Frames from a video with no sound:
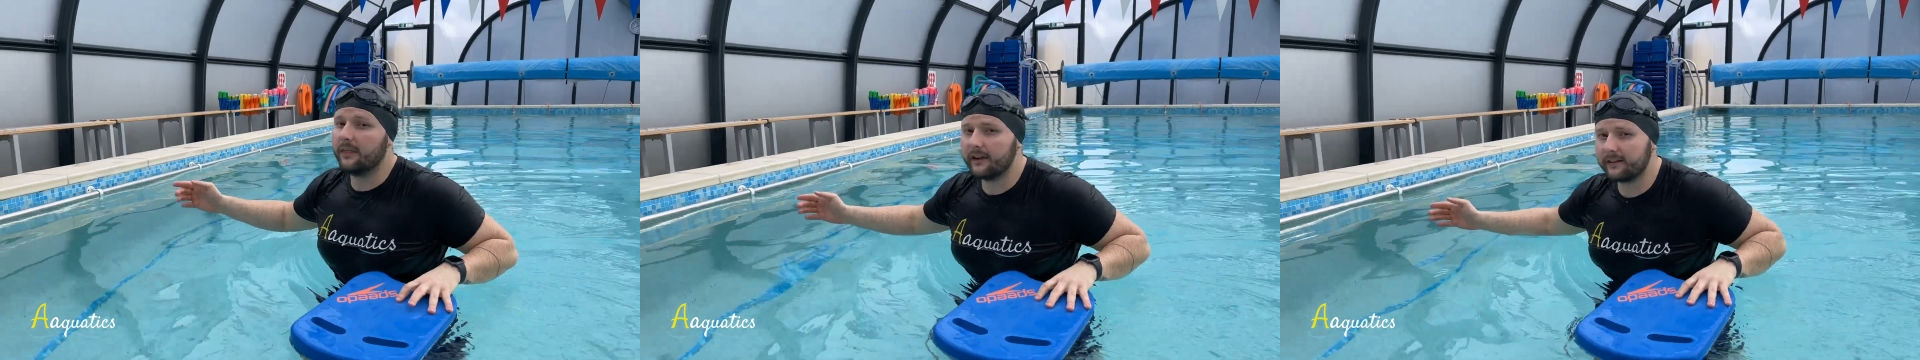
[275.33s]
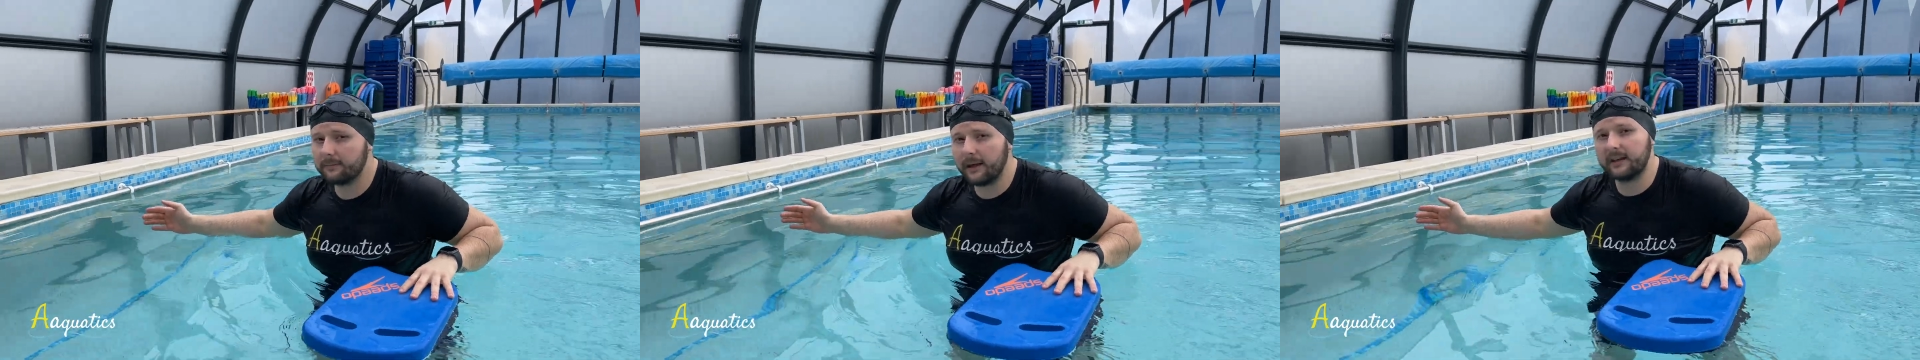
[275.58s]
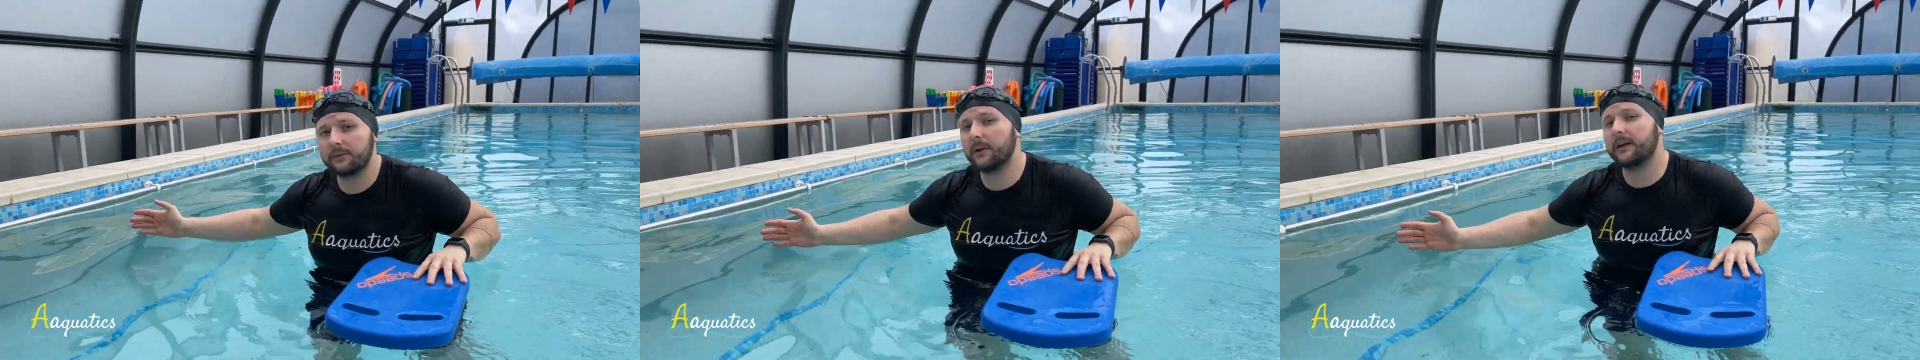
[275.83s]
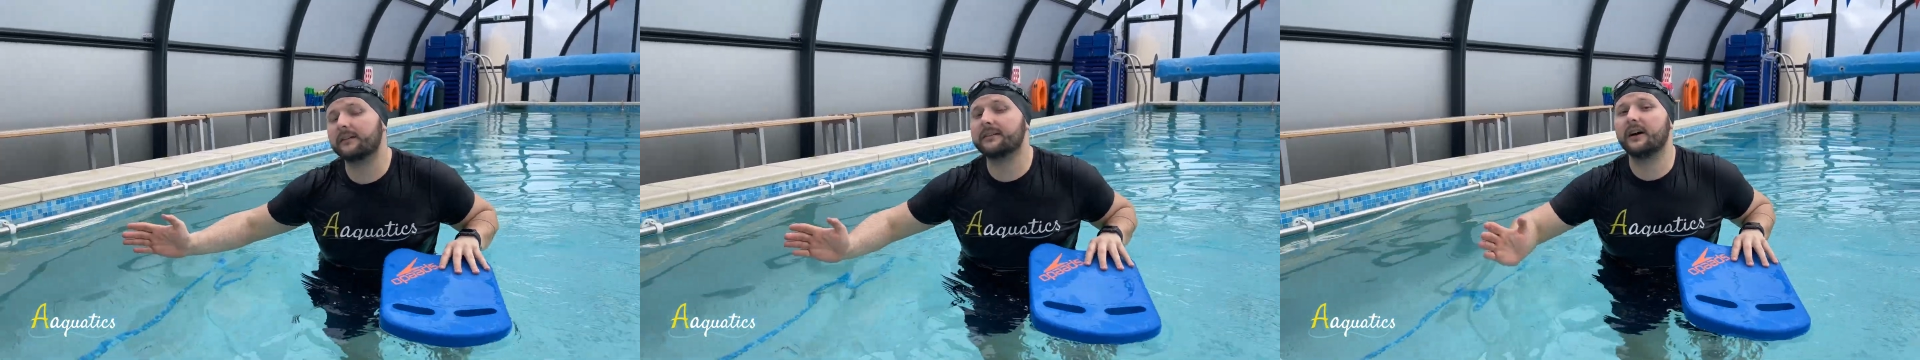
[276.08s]
This means we
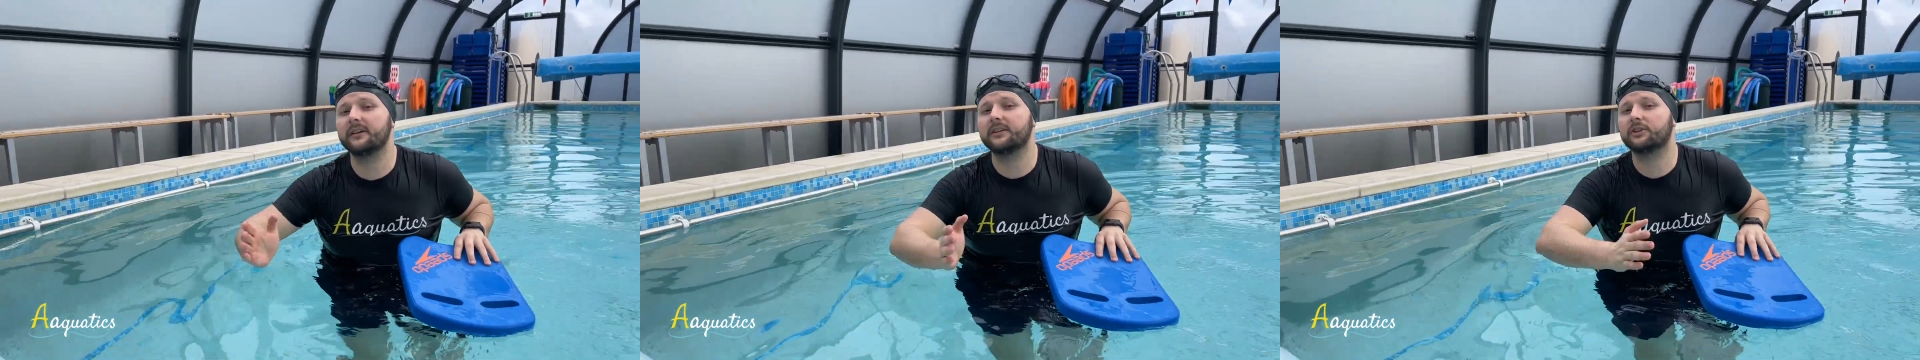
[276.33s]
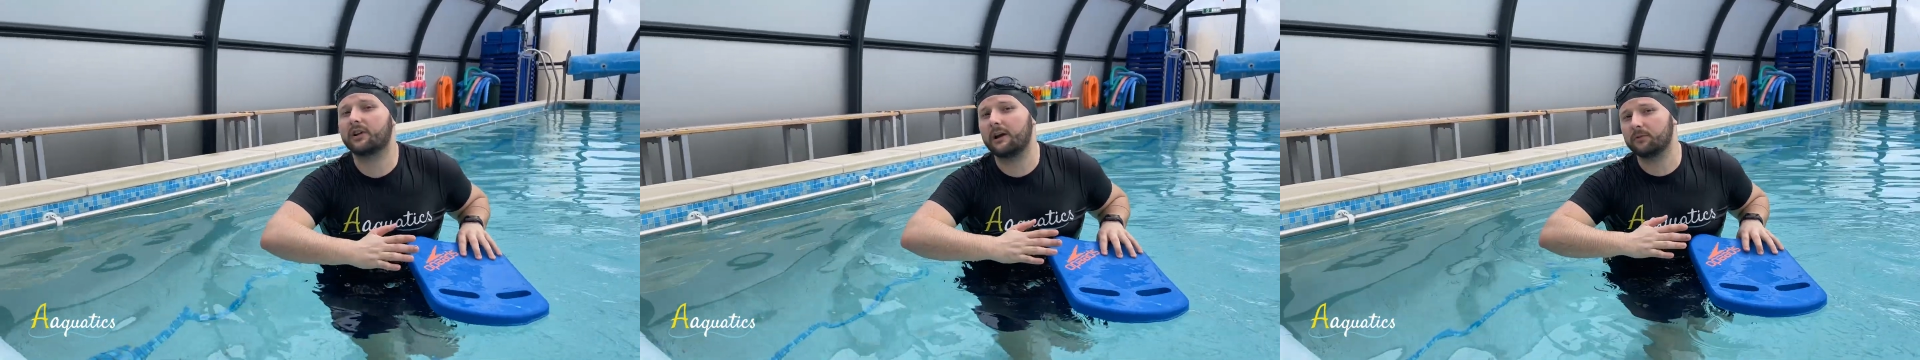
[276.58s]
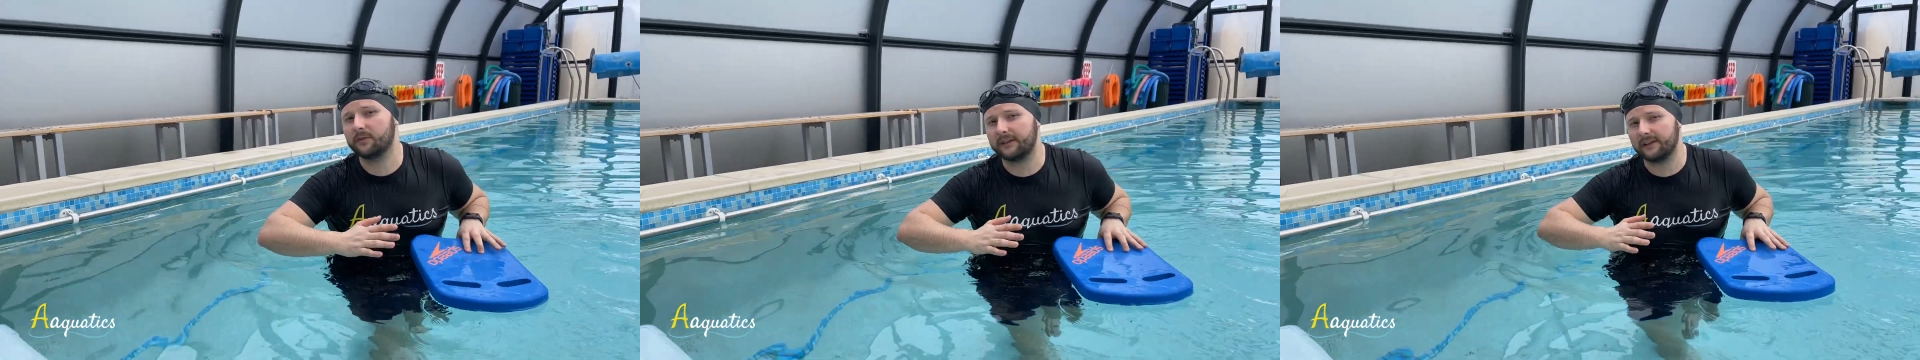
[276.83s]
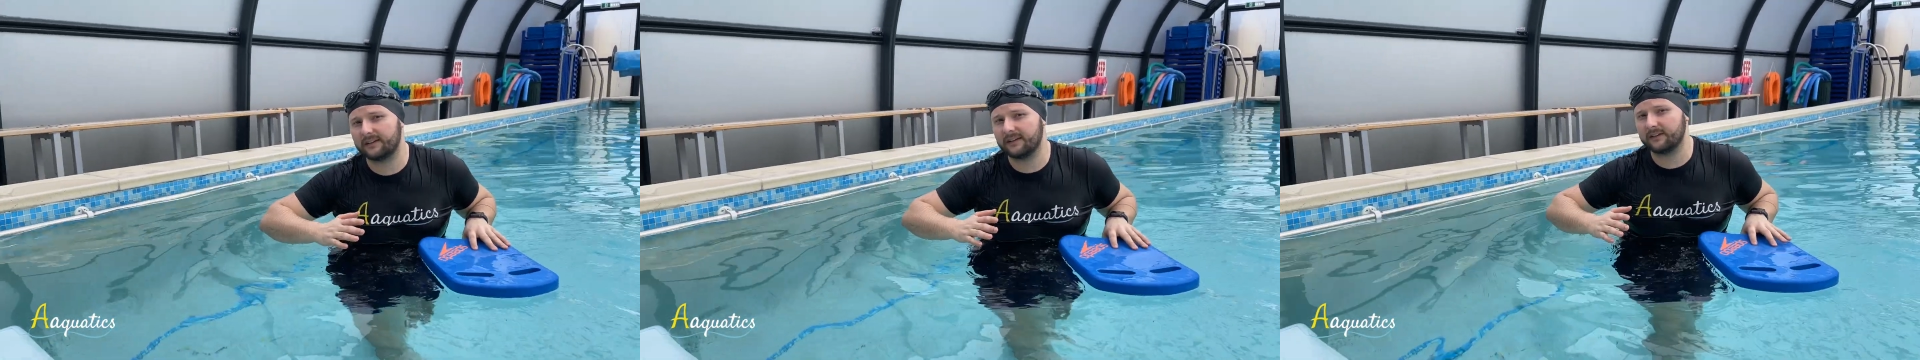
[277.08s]
can start to travel
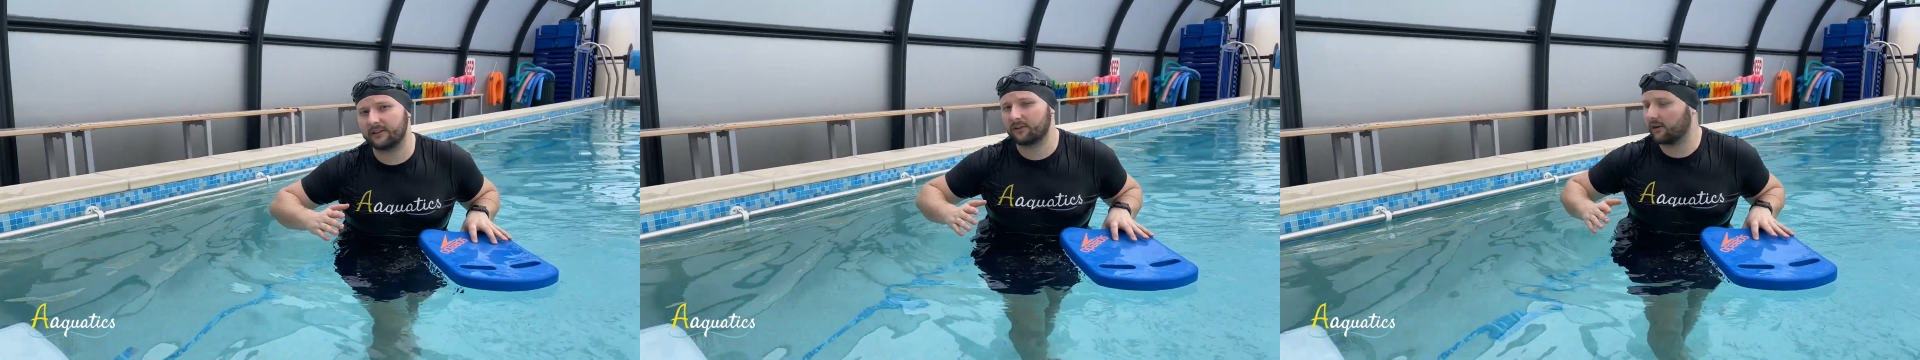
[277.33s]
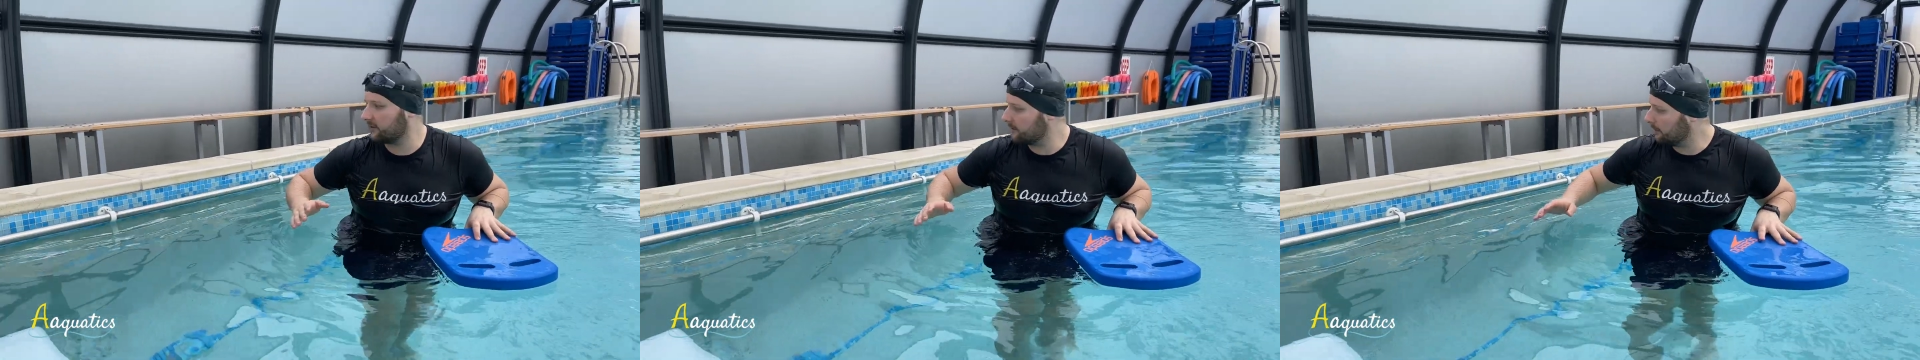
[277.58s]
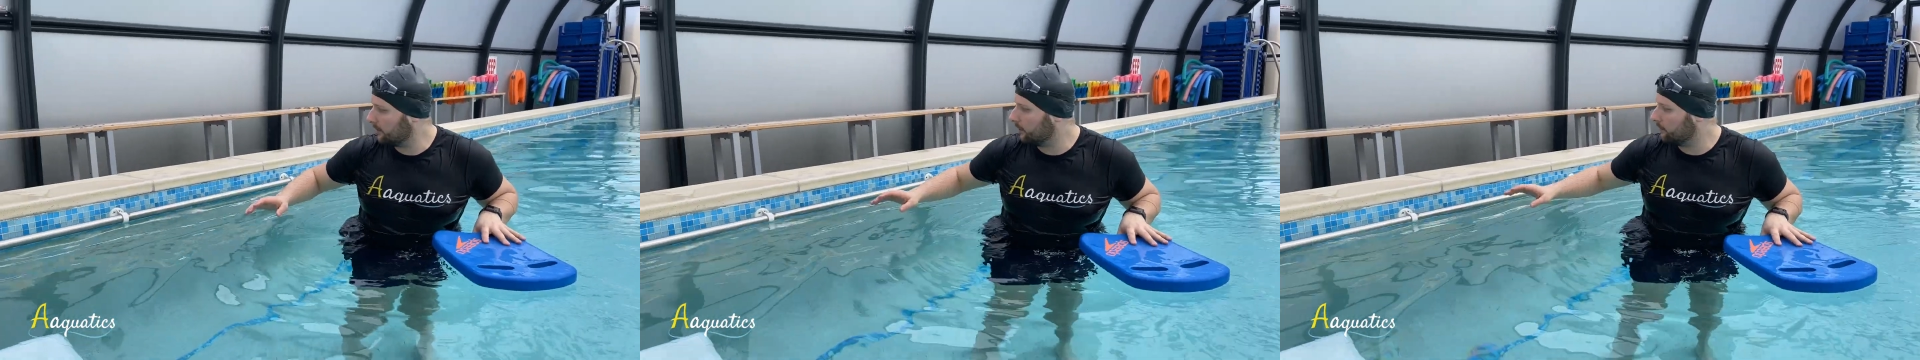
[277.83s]
distance across the pool.